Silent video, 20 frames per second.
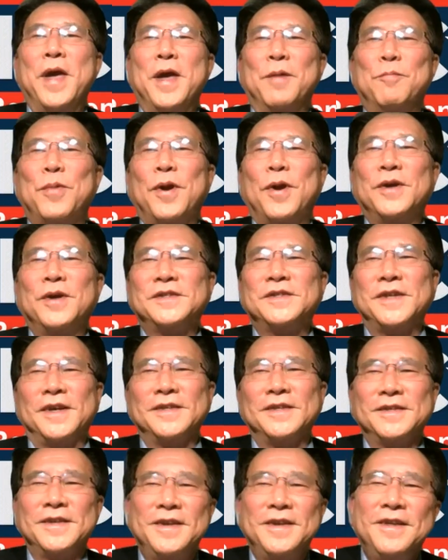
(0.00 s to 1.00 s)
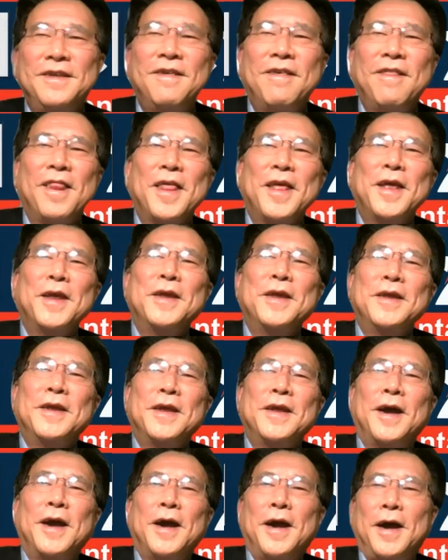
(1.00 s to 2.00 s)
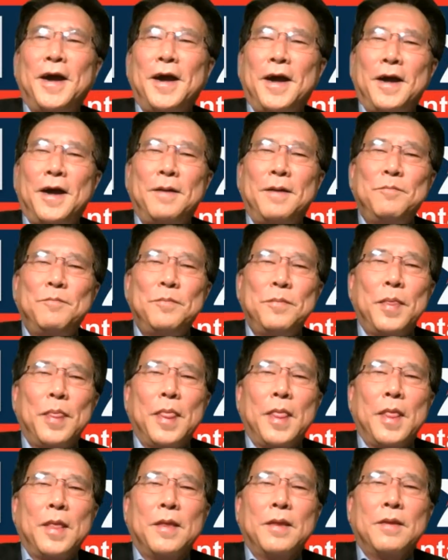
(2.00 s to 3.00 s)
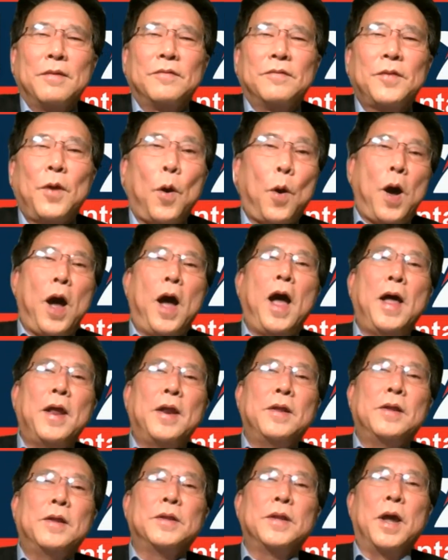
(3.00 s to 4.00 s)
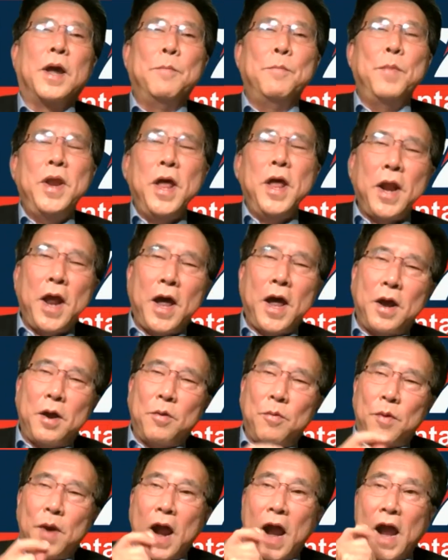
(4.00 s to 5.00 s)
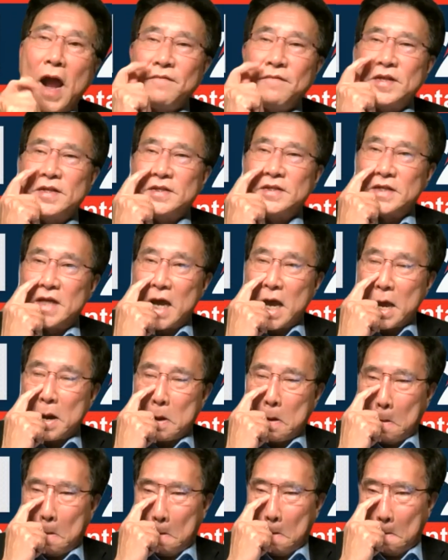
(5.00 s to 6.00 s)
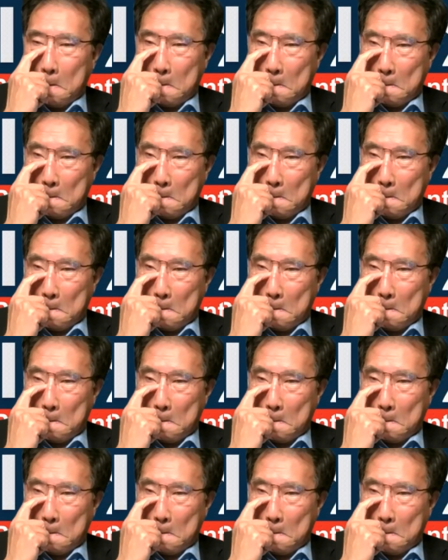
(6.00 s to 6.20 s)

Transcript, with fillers: being processed. Um, so the minute I arrived in Seattle,